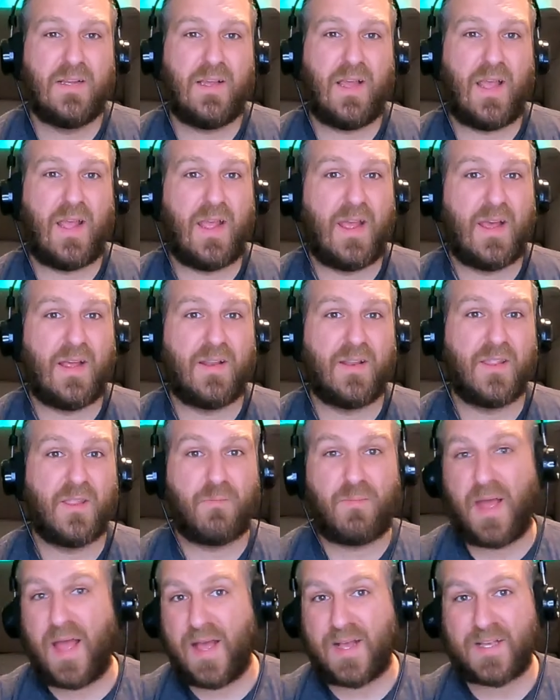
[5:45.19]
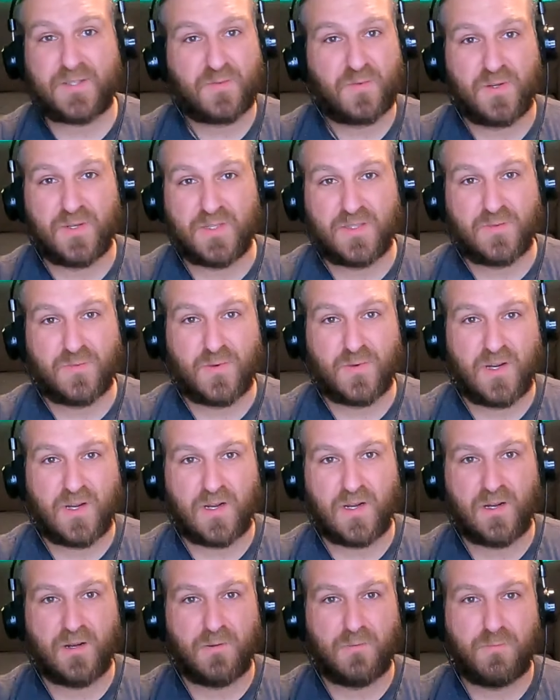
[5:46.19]
and the passwords
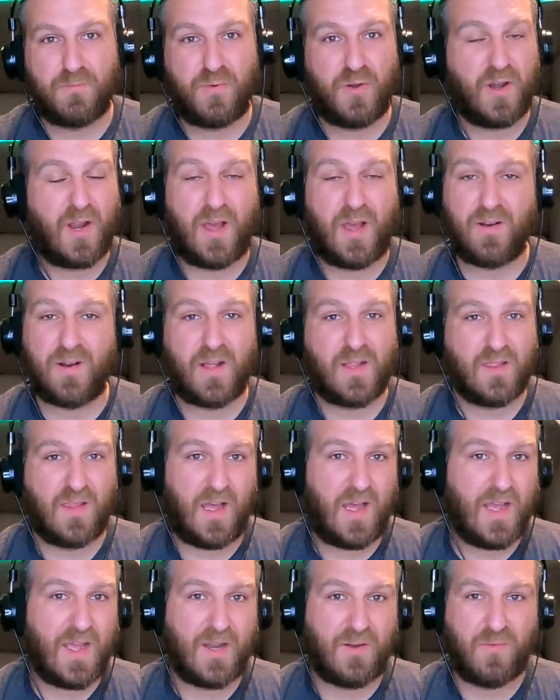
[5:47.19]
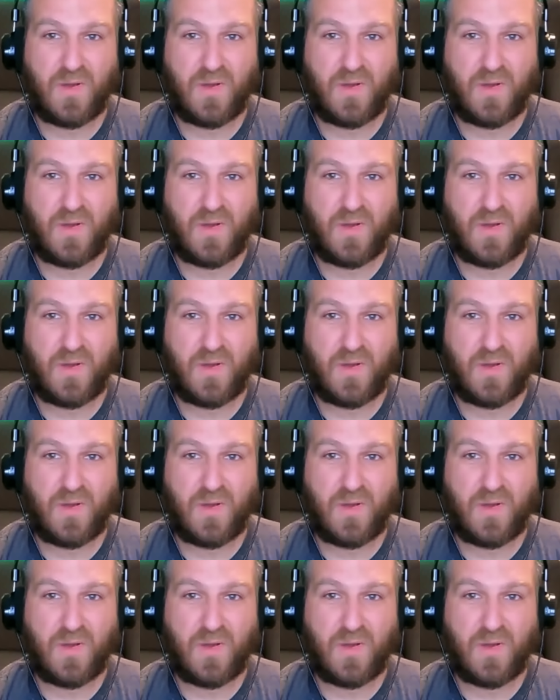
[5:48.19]
were put out online,